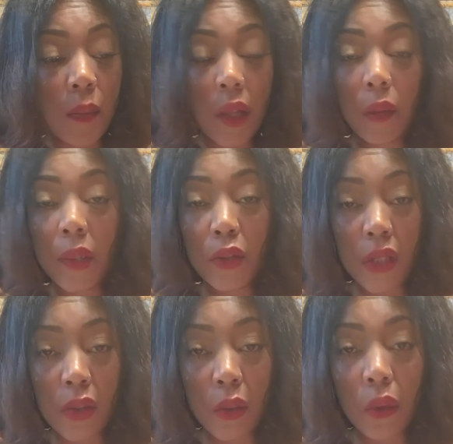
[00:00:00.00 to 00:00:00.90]
elementary
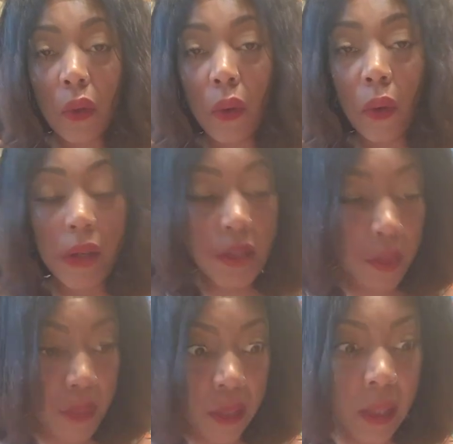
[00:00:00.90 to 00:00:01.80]
school or
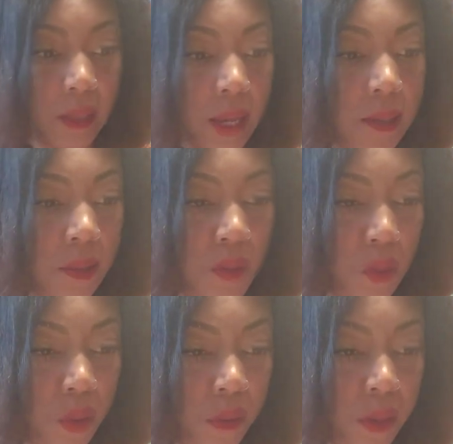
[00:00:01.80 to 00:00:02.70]
something like that, some
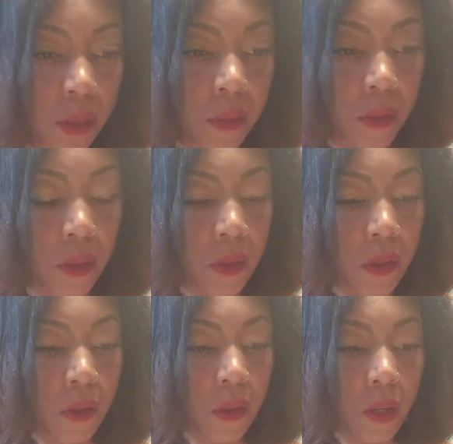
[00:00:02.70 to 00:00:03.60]
sort of
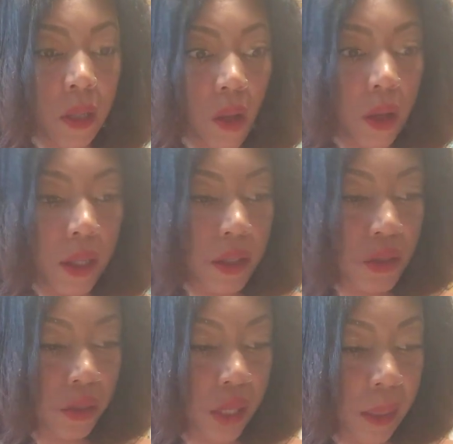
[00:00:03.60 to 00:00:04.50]
a long
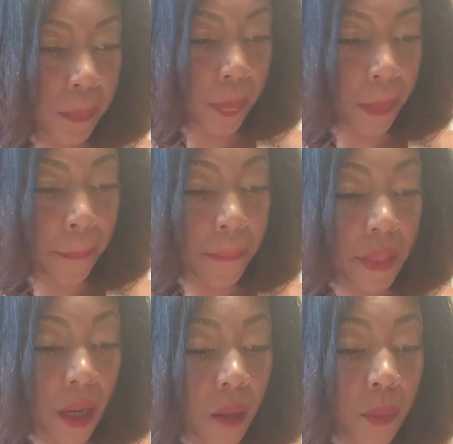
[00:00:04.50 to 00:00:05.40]
history.
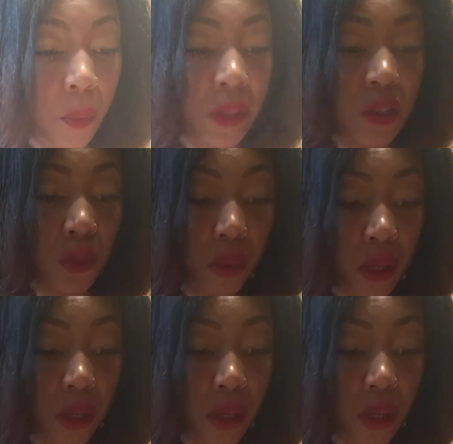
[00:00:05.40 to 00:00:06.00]
With this Three